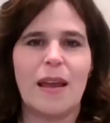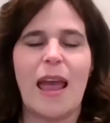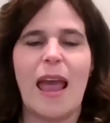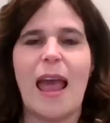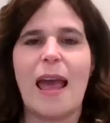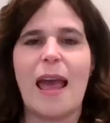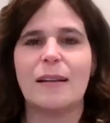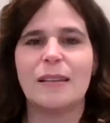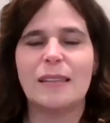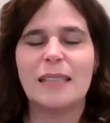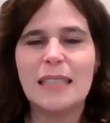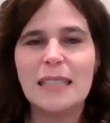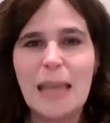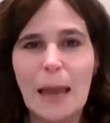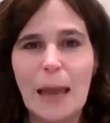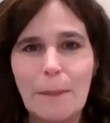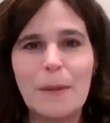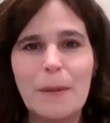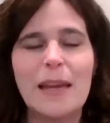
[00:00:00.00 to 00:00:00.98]
and
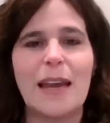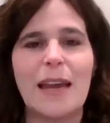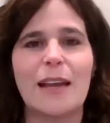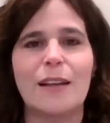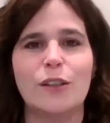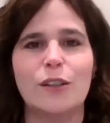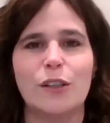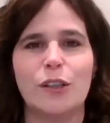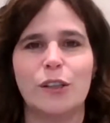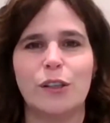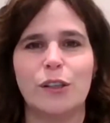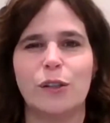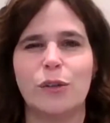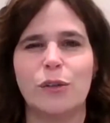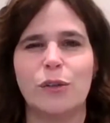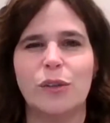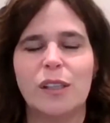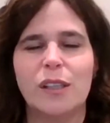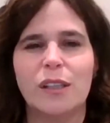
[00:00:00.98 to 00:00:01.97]
stepping
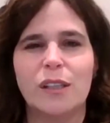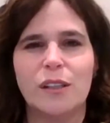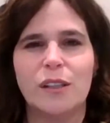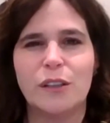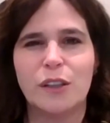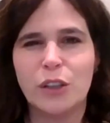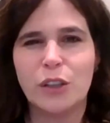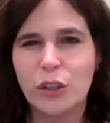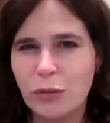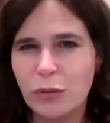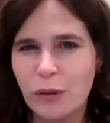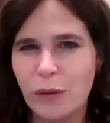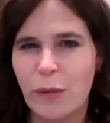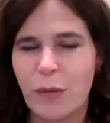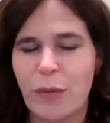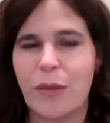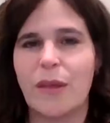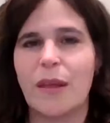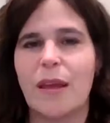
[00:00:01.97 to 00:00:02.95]
into the
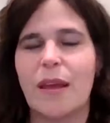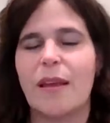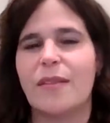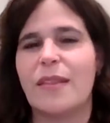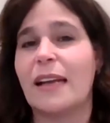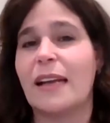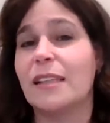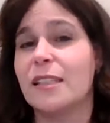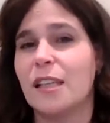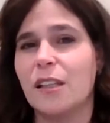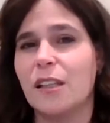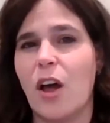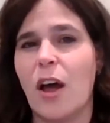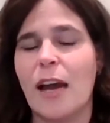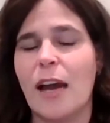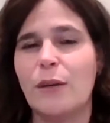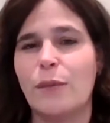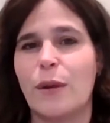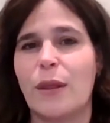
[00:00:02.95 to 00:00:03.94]
truth that is
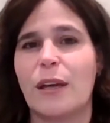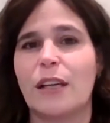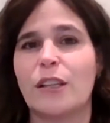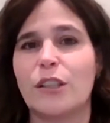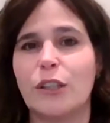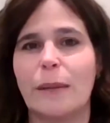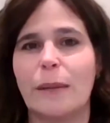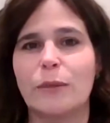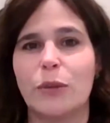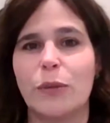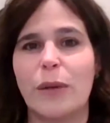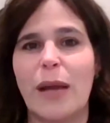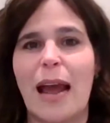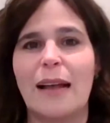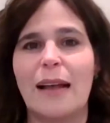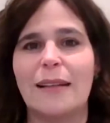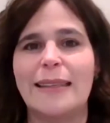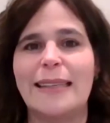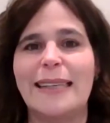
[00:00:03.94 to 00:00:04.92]
aligned with Hashem's
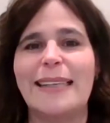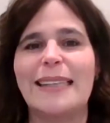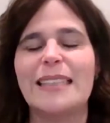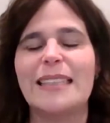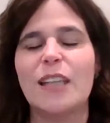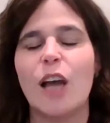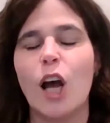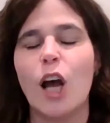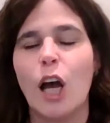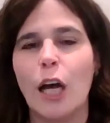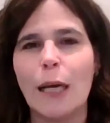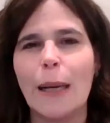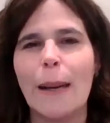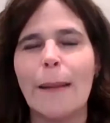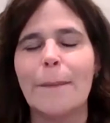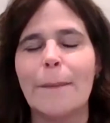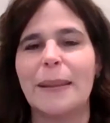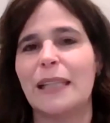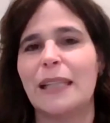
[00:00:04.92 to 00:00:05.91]
reality is
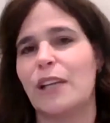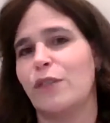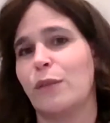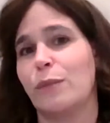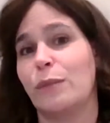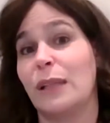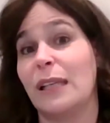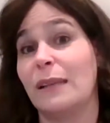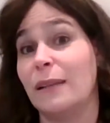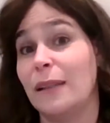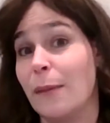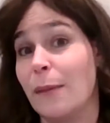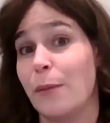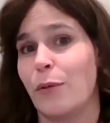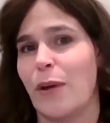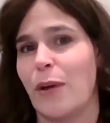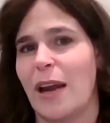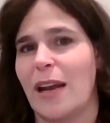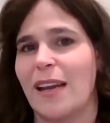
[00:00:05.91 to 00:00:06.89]
unbelievably
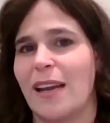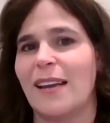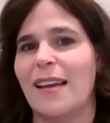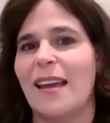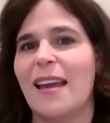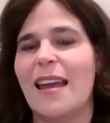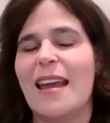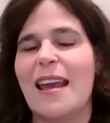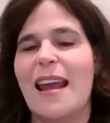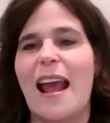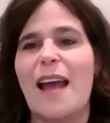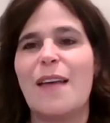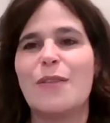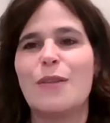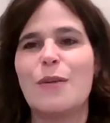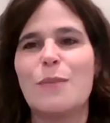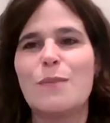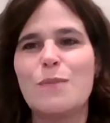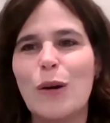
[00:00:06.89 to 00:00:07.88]
liberating.
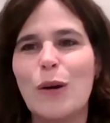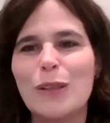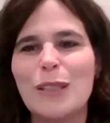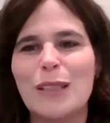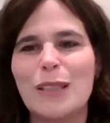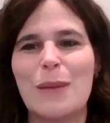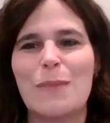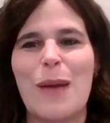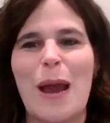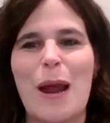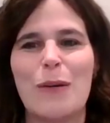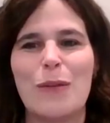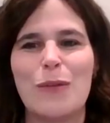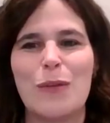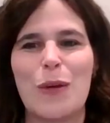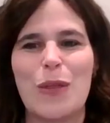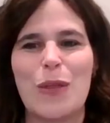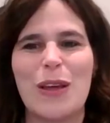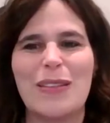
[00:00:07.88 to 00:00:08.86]
And the most
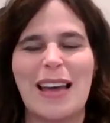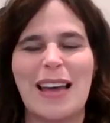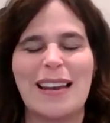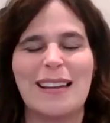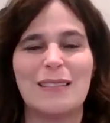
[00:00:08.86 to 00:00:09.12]
empowering